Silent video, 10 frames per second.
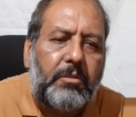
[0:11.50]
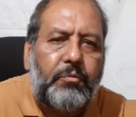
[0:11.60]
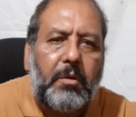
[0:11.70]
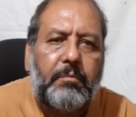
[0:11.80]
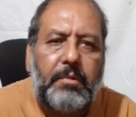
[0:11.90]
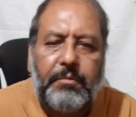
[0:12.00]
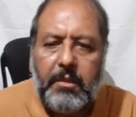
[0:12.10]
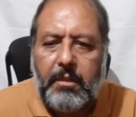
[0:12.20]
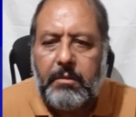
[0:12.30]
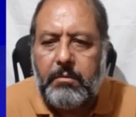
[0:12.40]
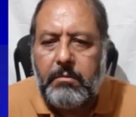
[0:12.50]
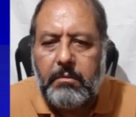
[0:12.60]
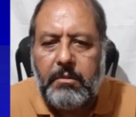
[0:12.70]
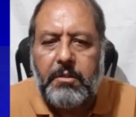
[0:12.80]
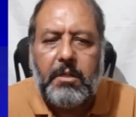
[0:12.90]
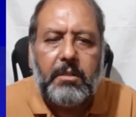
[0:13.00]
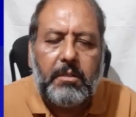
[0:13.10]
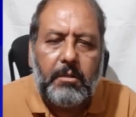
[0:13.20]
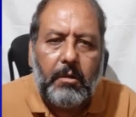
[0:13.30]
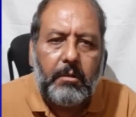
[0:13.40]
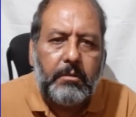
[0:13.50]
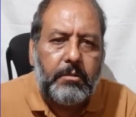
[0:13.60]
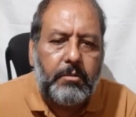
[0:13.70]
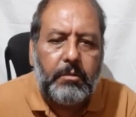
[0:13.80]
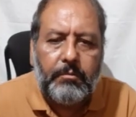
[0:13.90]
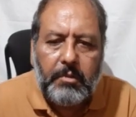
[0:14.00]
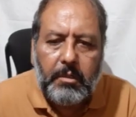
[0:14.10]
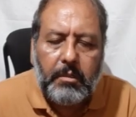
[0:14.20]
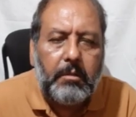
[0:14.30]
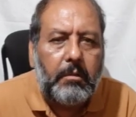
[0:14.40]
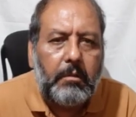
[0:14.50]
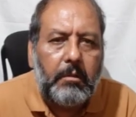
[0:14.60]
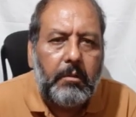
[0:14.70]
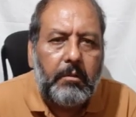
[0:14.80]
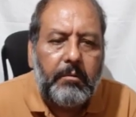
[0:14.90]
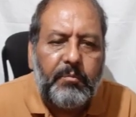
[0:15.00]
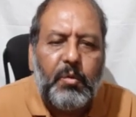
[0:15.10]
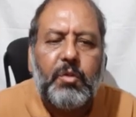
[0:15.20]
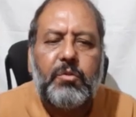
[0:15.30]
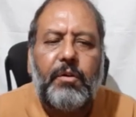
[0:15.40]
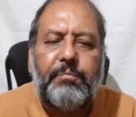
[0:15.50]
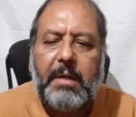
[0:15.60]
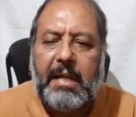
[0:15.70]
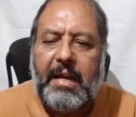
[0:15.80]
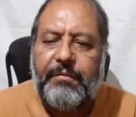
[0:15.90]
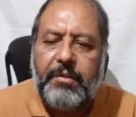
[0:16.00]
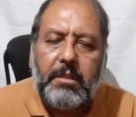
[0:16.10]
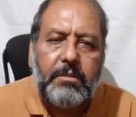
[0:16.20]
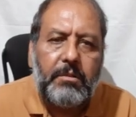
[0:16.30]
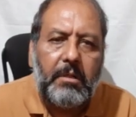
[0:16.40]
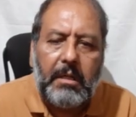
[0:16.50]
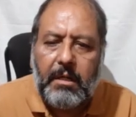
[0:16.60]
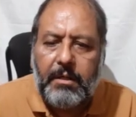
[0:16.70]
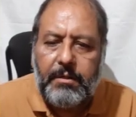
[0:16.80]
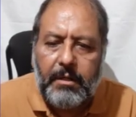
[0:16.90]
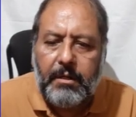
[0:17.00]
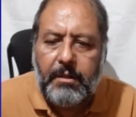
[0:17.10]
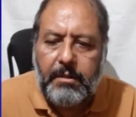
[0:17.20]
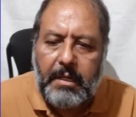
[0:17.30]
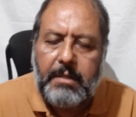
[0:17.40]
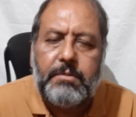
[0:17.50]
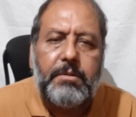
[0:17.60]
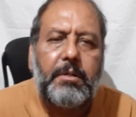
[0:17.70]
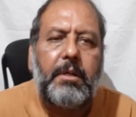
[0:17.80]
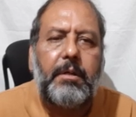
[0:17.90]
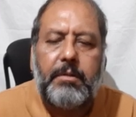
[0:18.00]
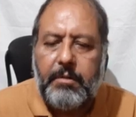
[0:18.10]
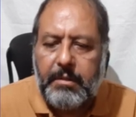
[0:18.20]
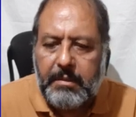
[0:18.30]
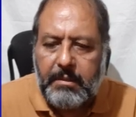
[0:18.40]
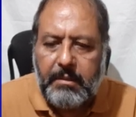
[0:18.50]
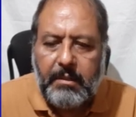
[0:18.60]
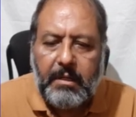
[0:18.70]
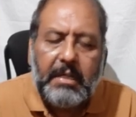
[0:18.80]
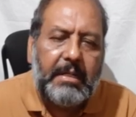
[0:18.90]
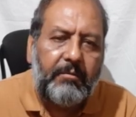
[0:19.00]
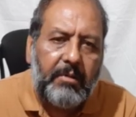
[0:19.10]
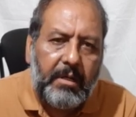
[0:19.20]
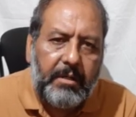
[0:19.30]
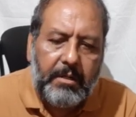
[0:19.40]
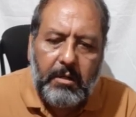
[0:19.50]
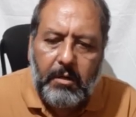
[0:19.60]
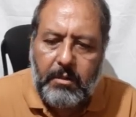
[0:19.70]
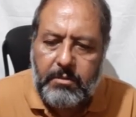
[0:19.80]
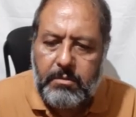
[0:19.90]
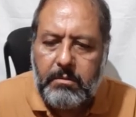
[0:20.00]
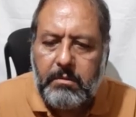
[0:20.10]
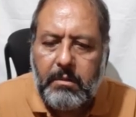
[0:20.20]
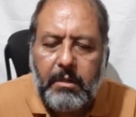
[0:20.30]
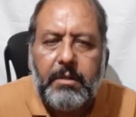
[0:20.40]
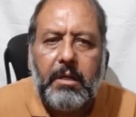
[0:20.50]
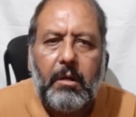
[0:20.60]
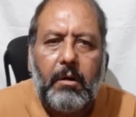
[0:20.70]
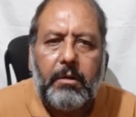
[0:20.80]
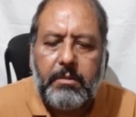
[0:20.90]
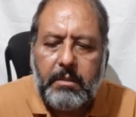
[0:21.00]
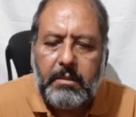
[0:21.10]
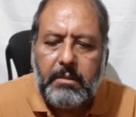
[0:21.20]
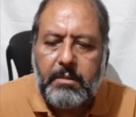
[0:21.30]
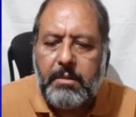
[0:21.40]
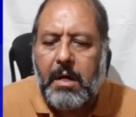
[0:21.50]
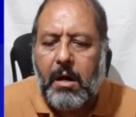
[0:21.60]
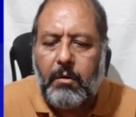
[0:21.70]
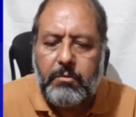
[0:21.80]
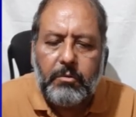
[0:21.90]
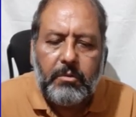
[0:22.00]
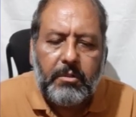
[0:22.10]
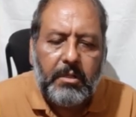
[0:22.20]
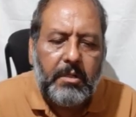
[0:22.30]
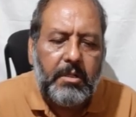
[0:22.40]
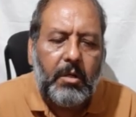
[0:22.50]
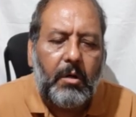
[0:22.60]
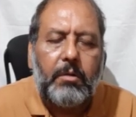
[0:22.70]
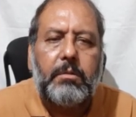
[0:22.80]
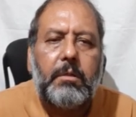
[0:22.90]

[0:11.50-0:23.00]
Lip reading: from the word, return the knowledge to the word. Motto of my life is learn, earn and return. I have learned a lot, earned a lot, now to return a lot